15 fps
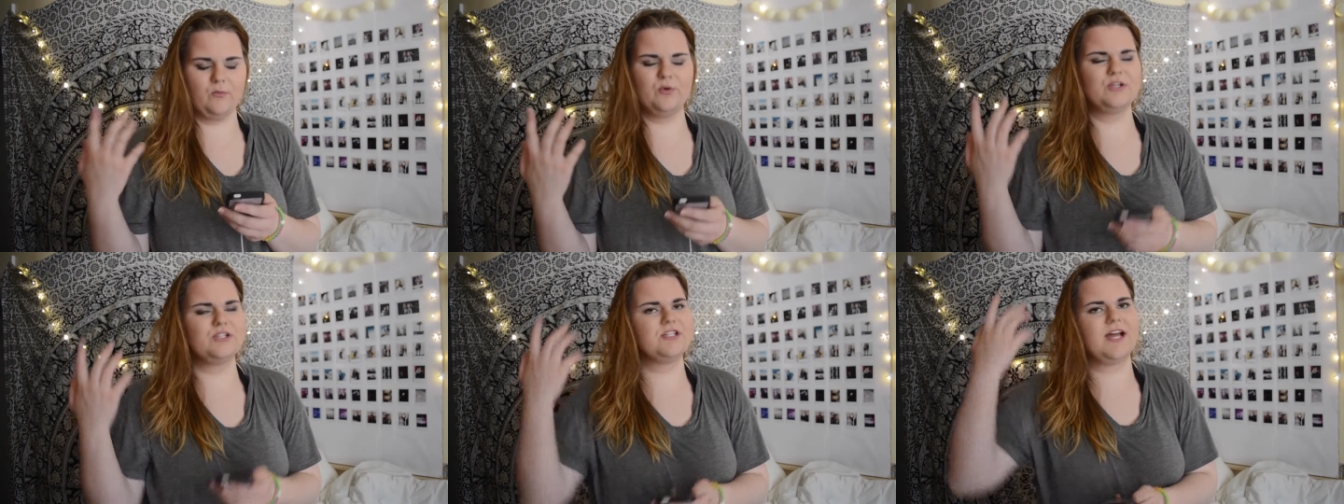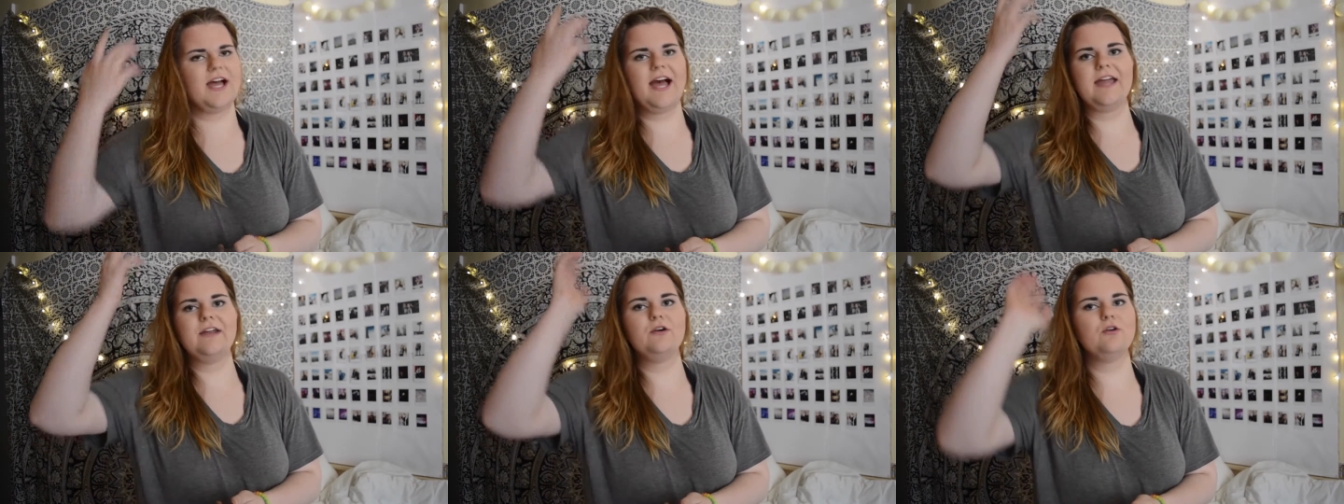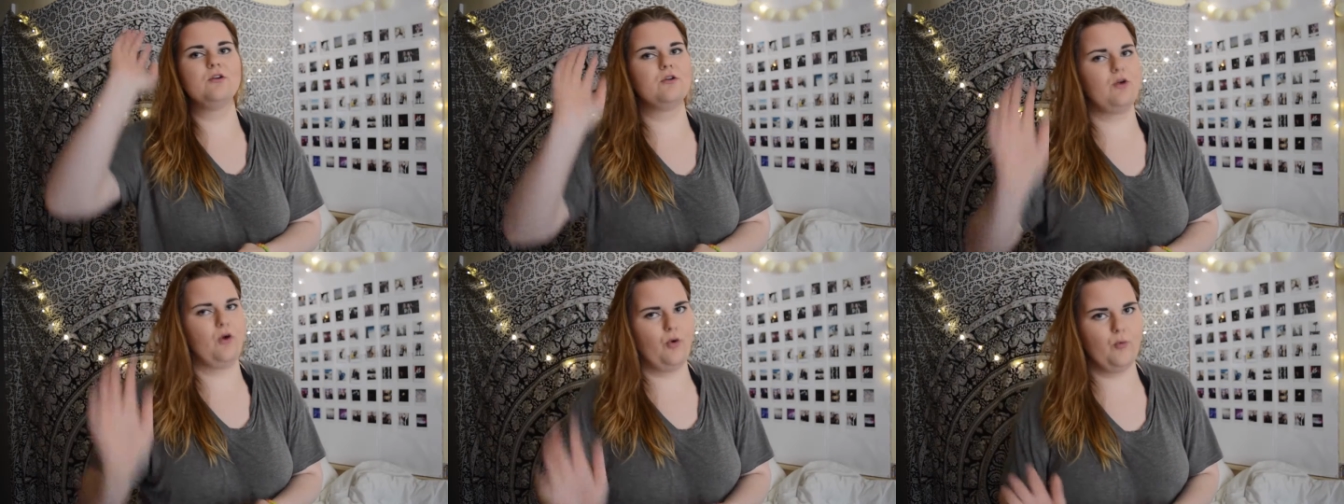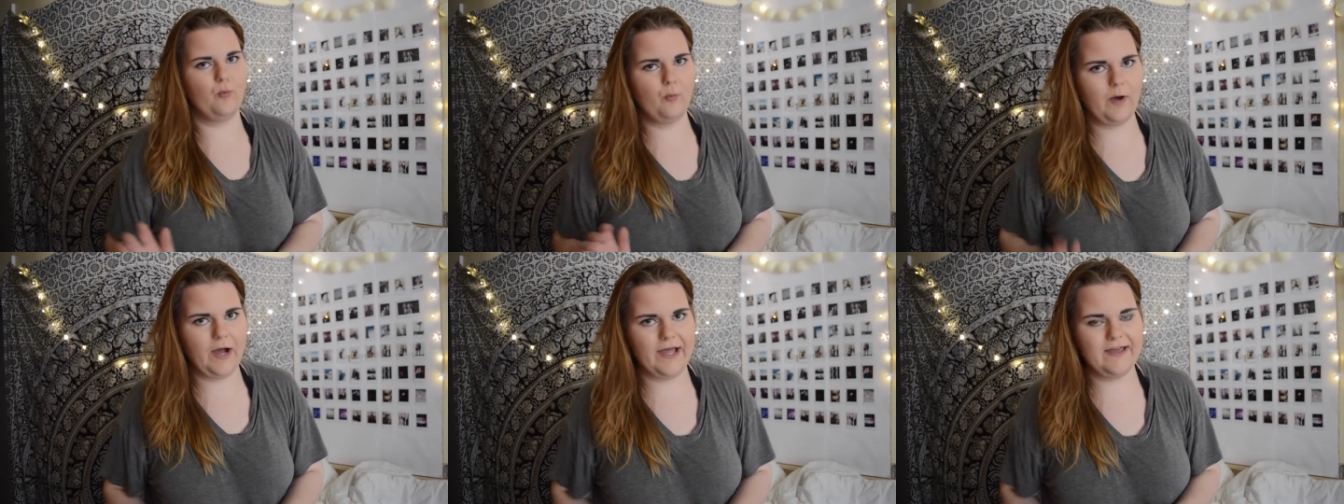which I don't know
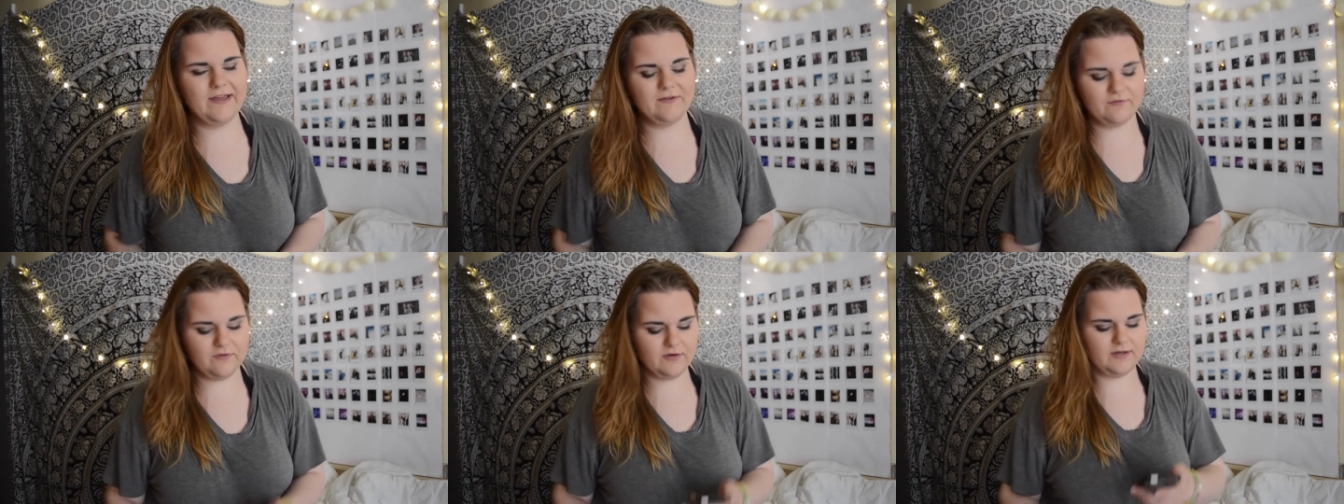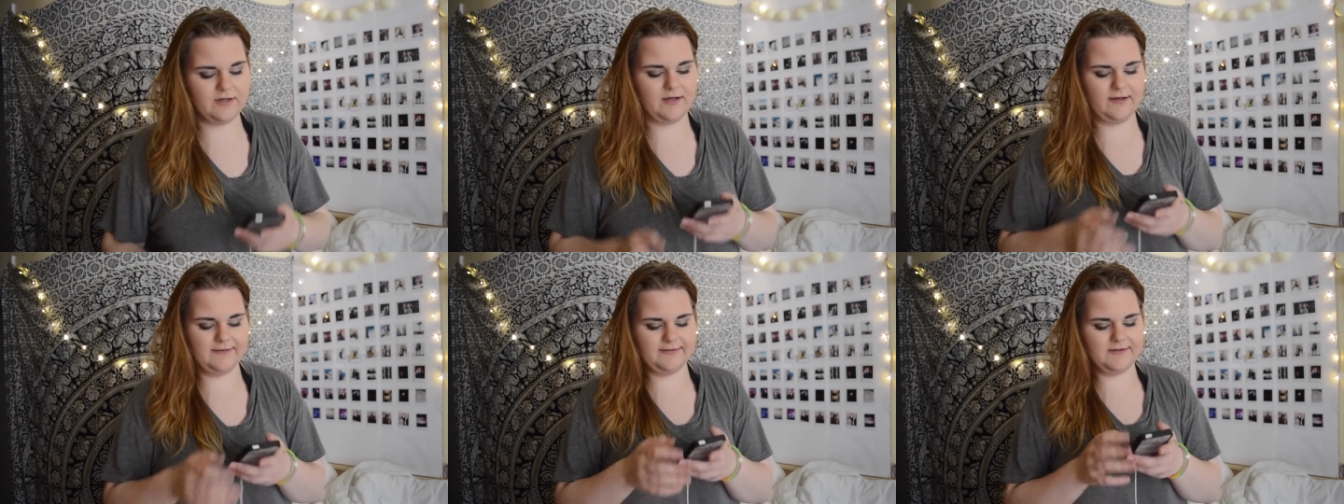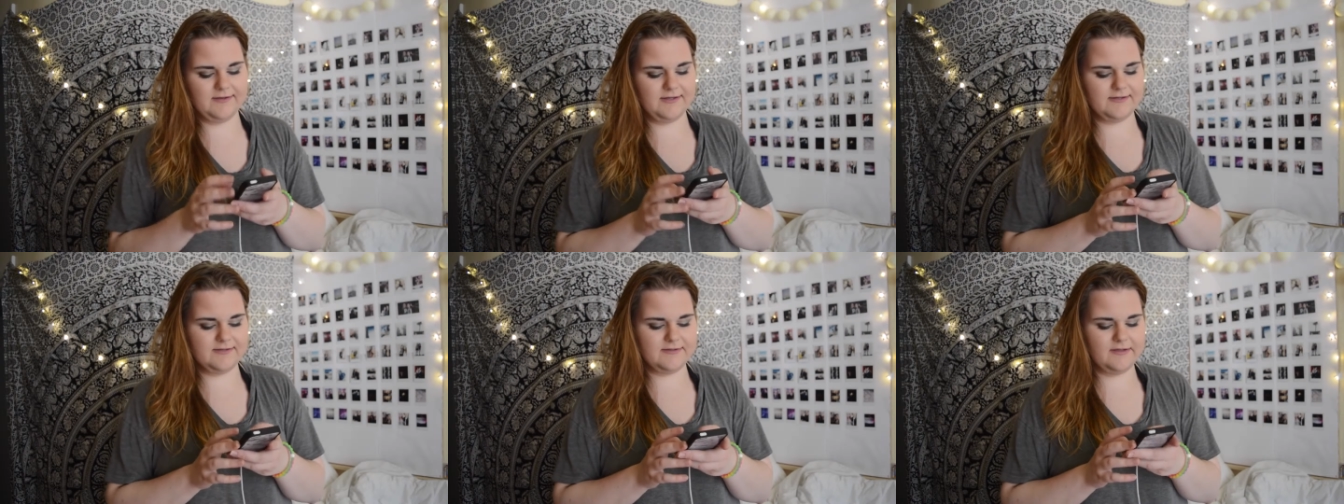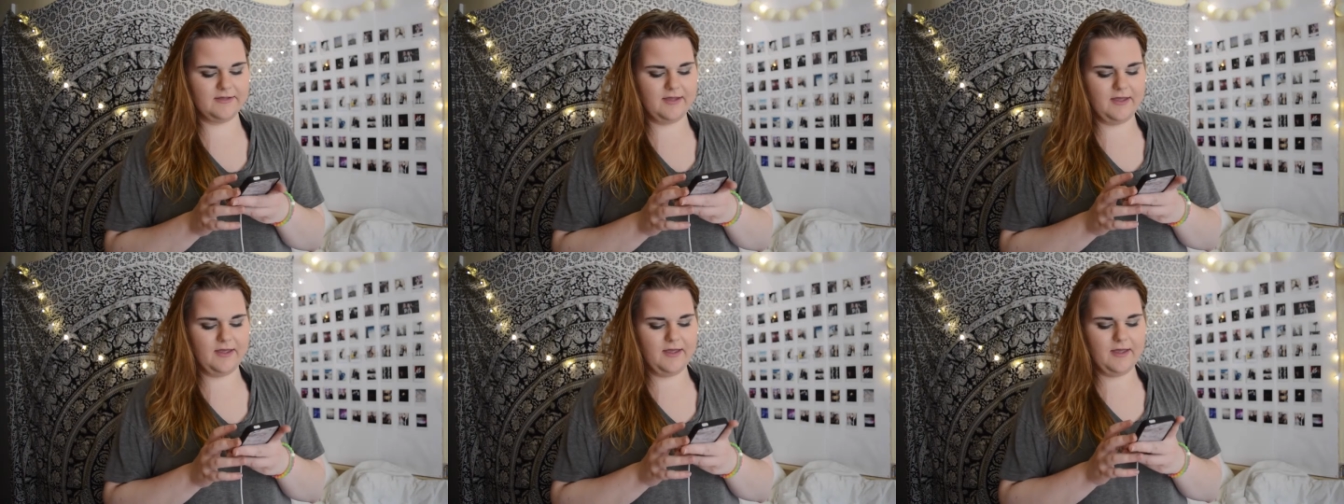why I forgot this
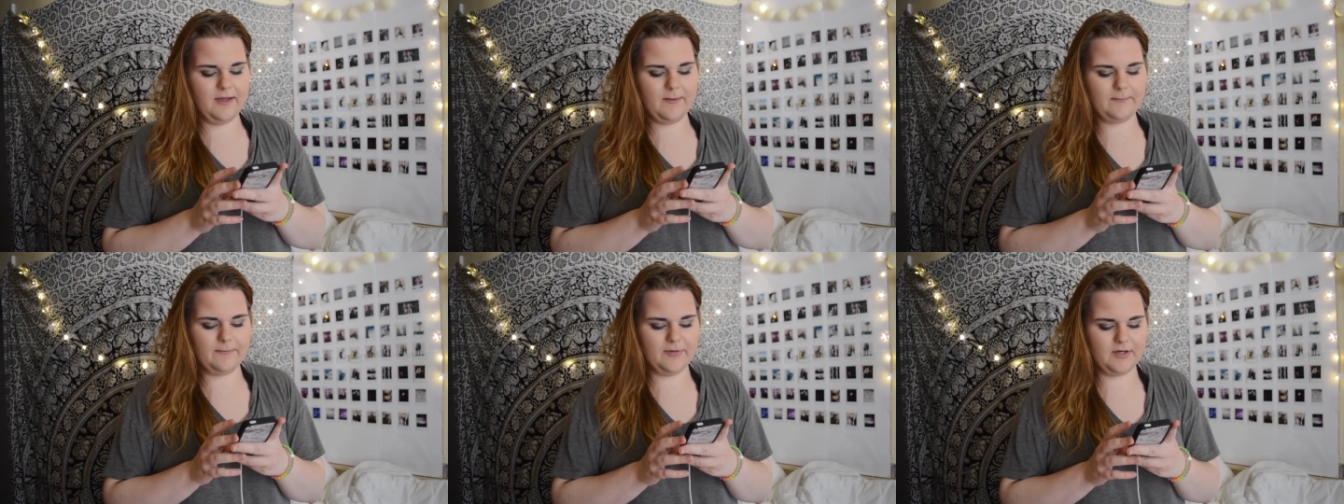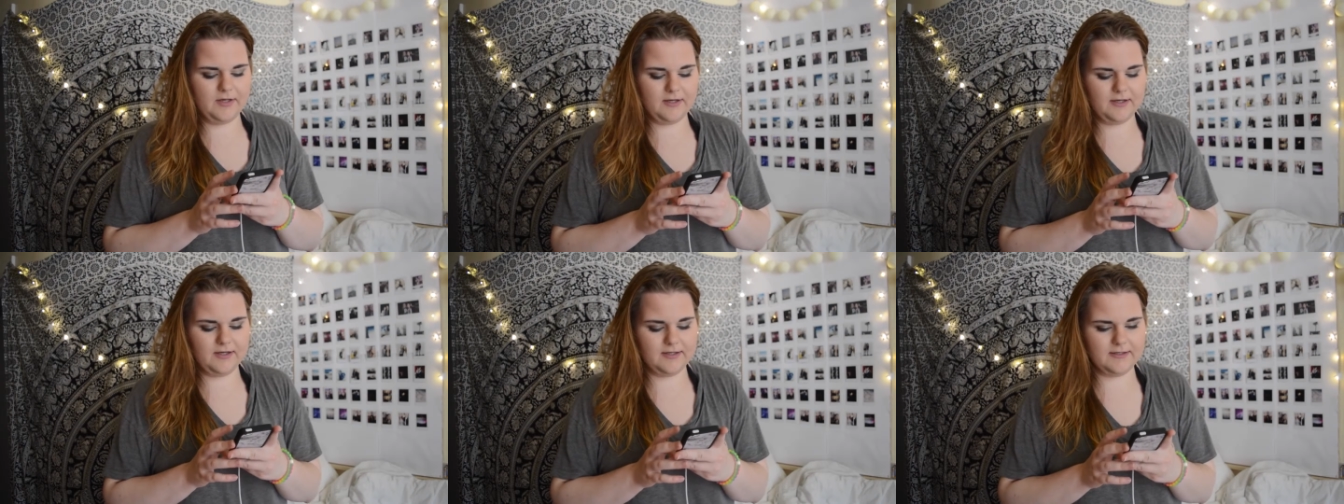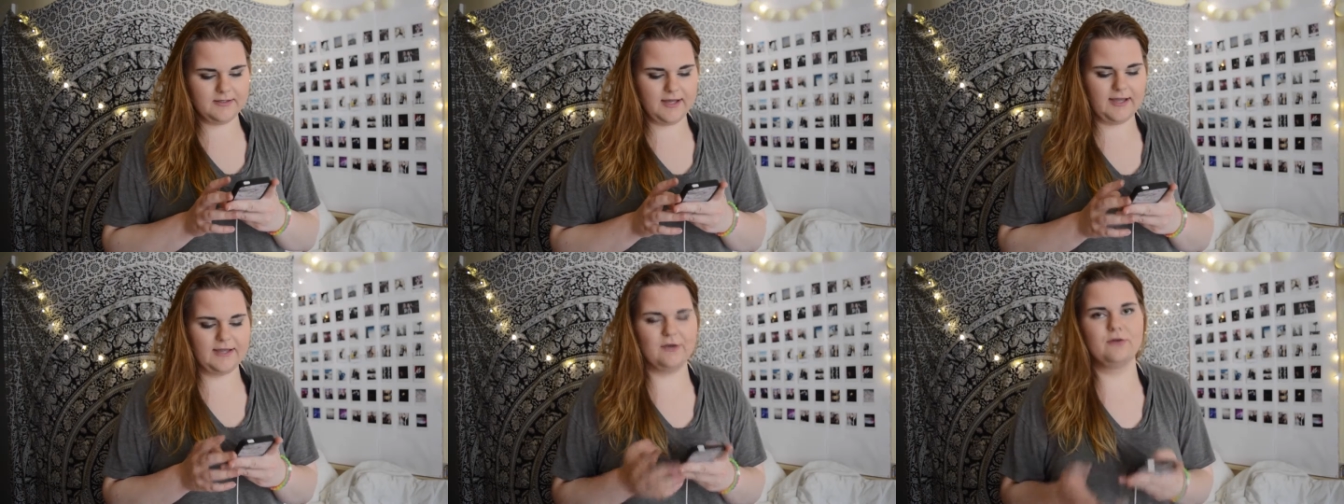but I